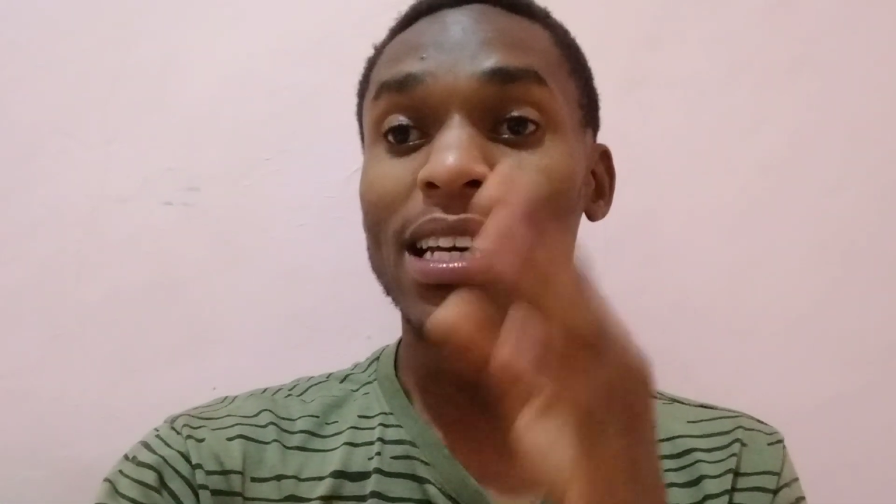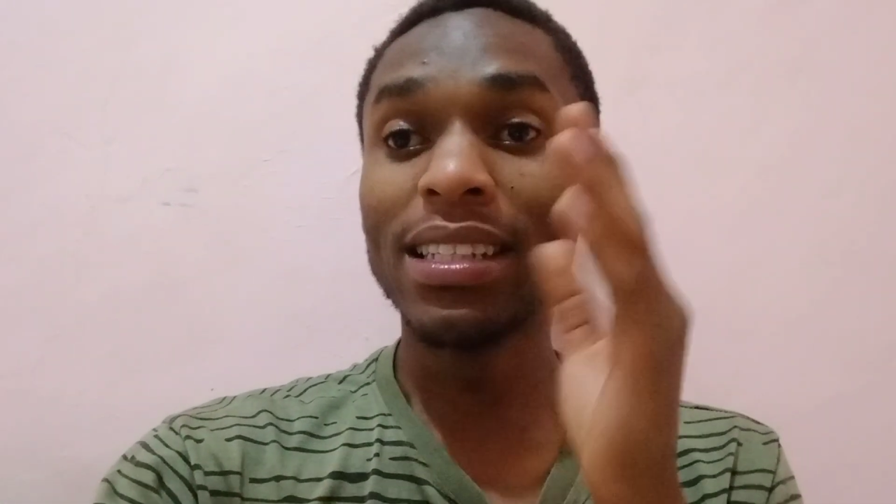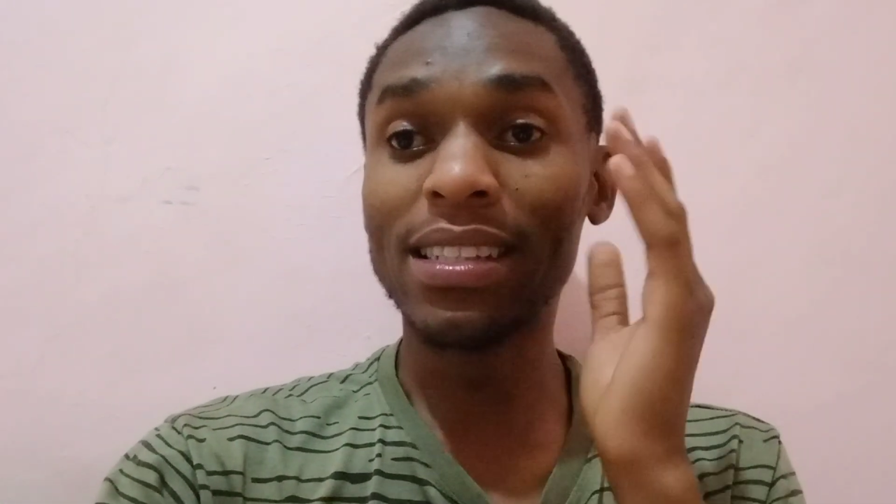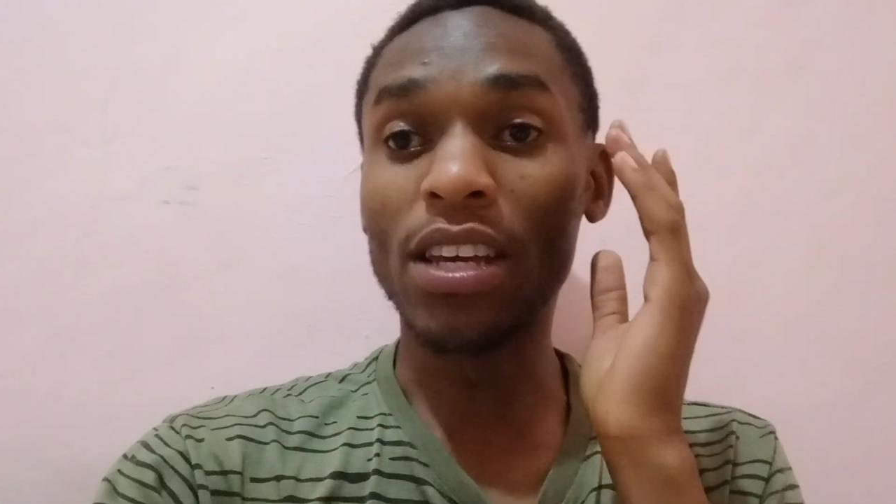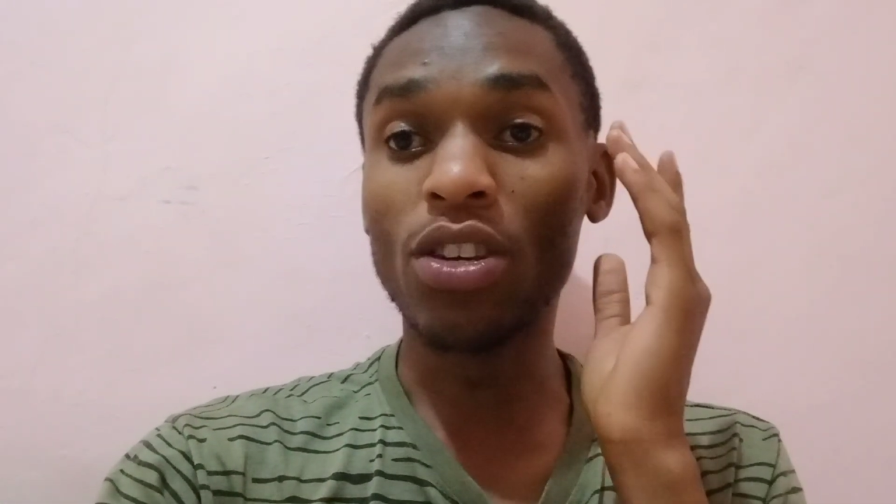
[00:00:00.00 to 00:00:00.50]

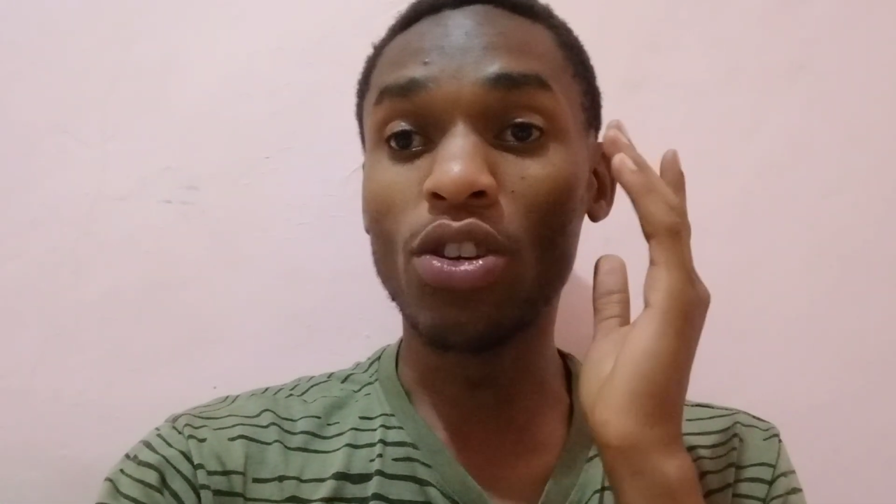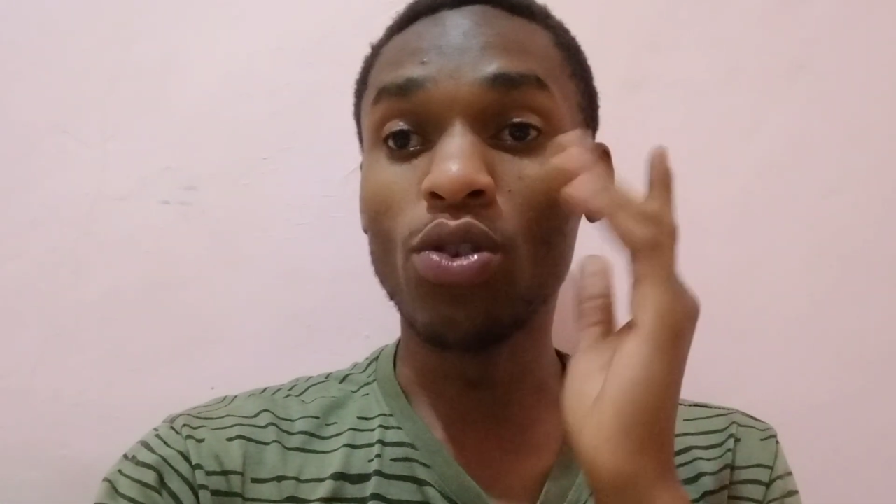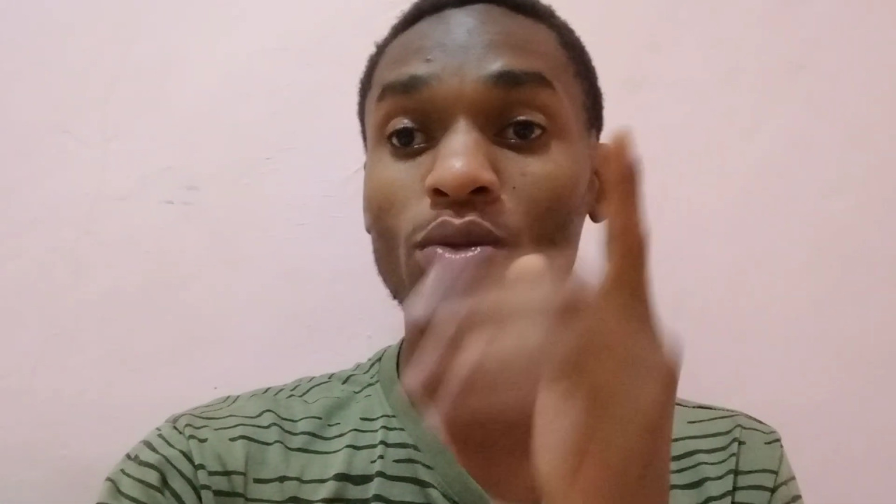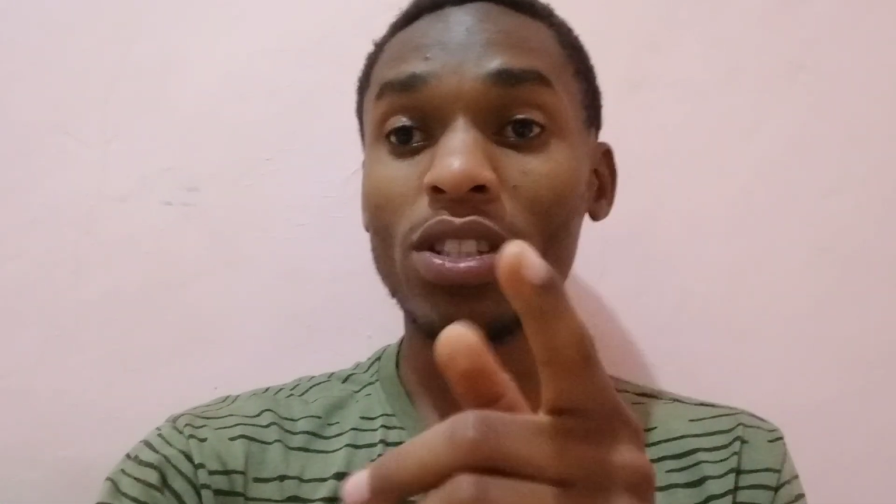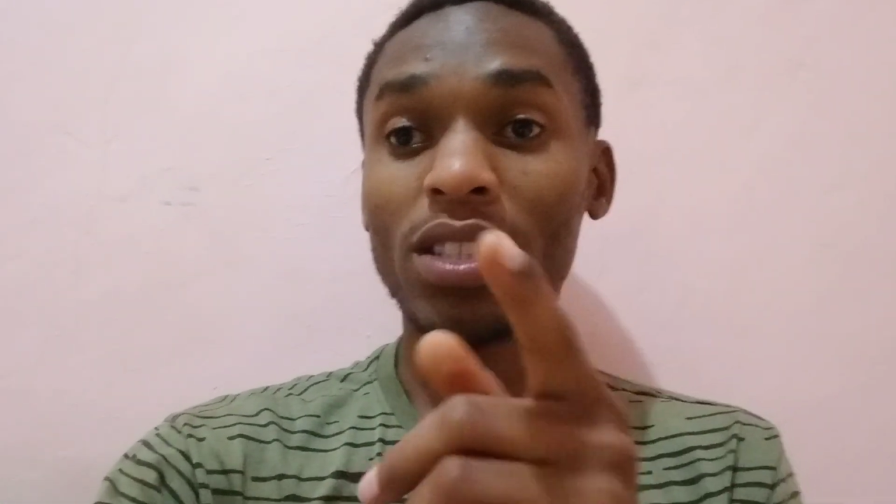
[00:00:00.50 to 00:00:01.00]
the
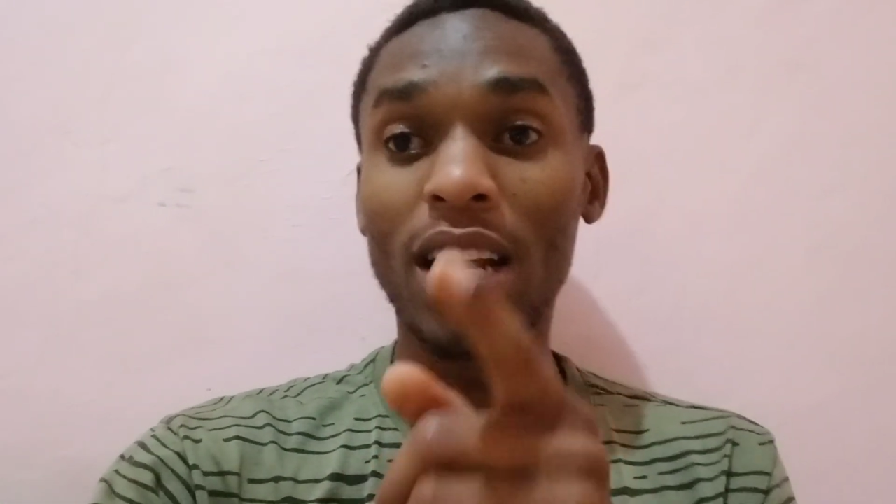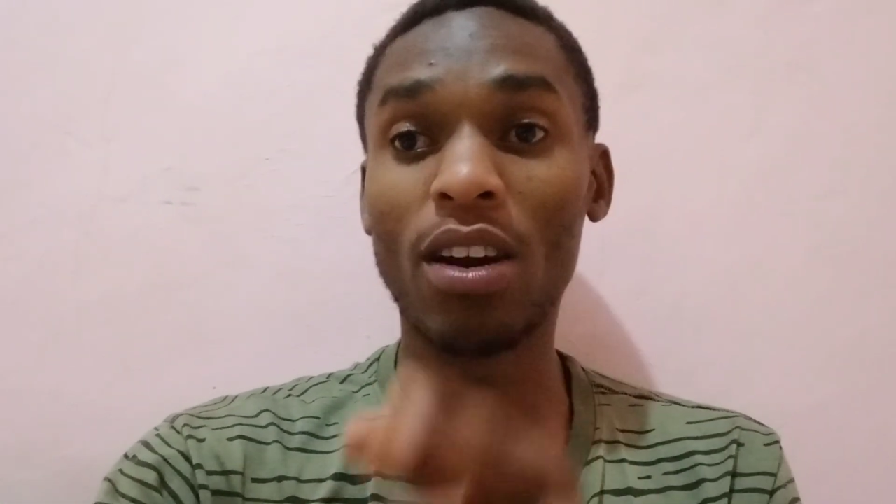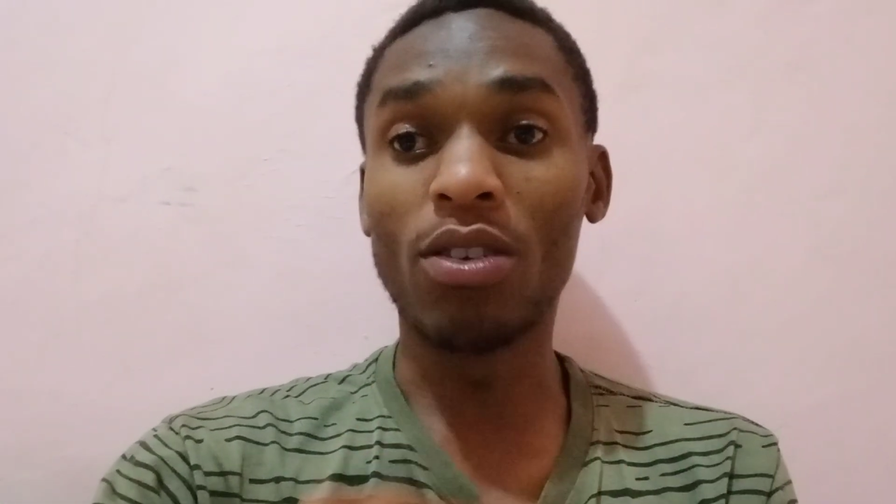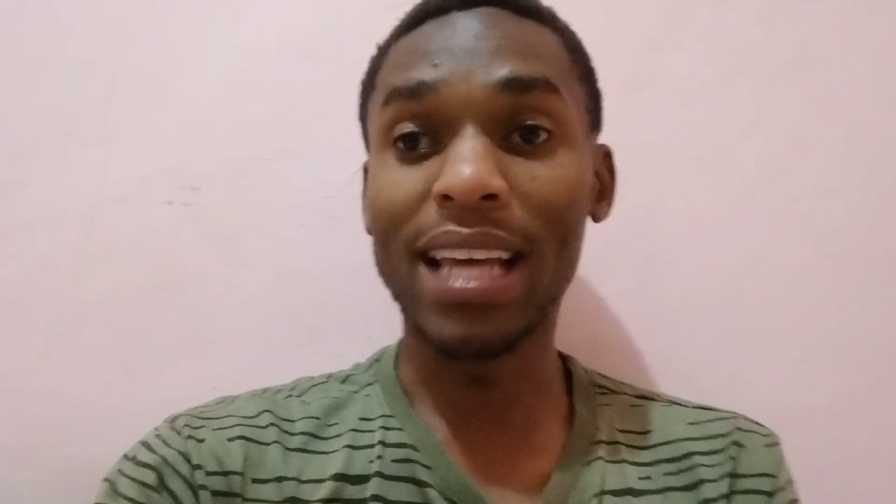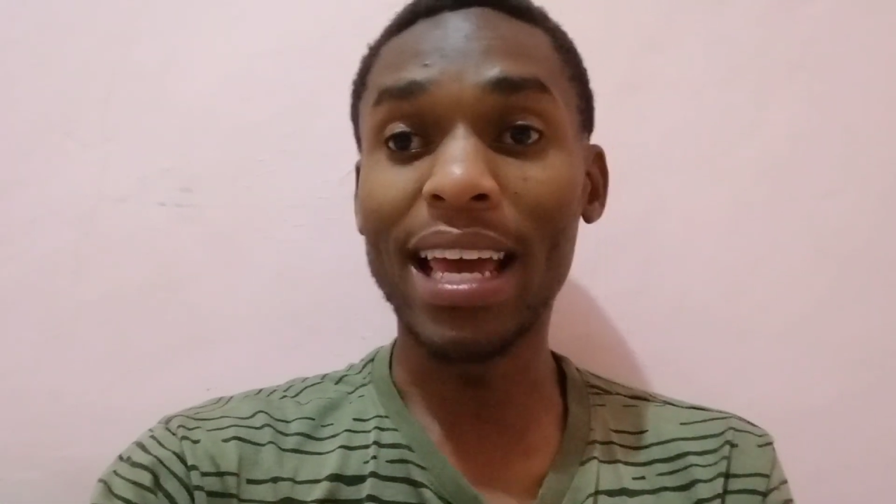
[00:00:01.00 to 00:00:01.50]
huge the
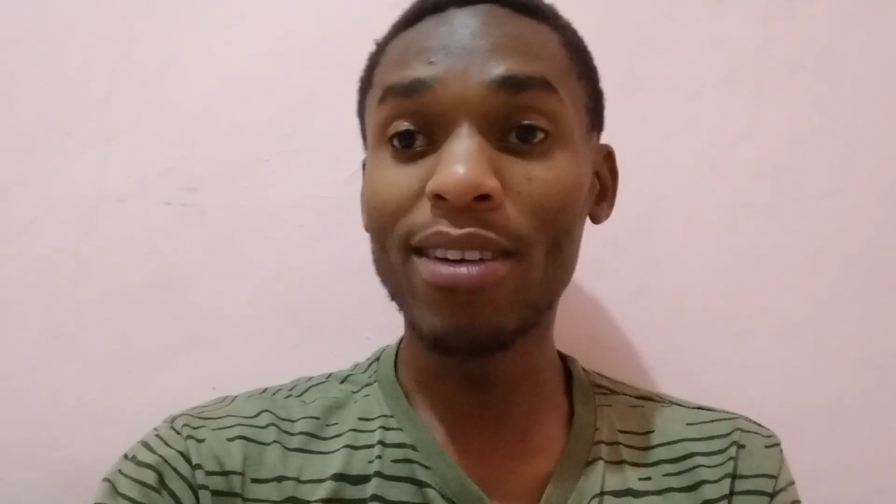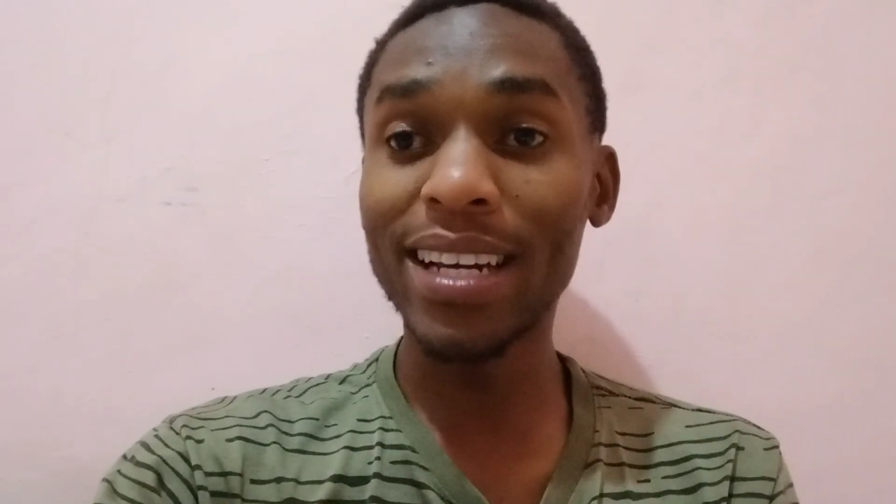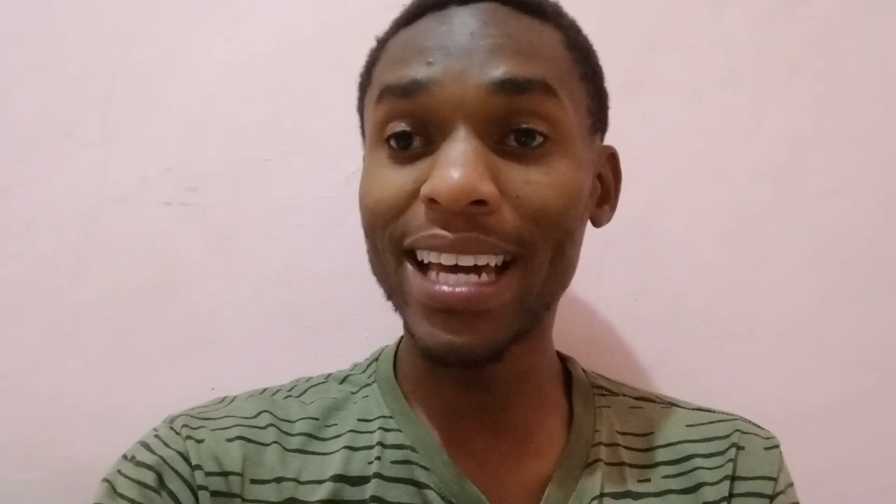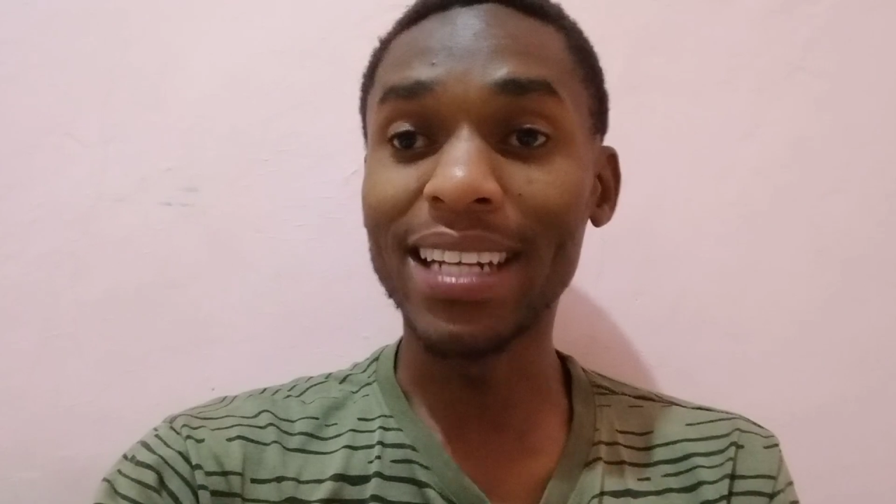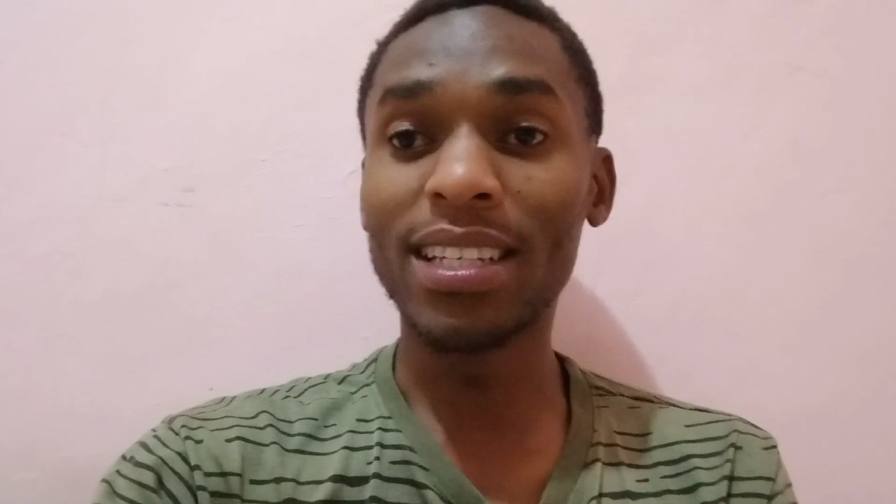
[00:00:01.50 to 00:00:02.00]
loss I'll
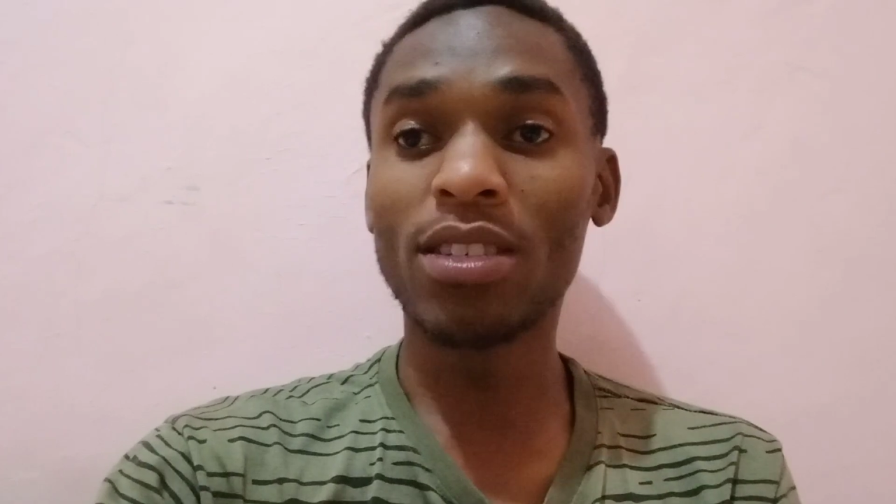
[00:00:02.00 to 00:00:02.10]
get.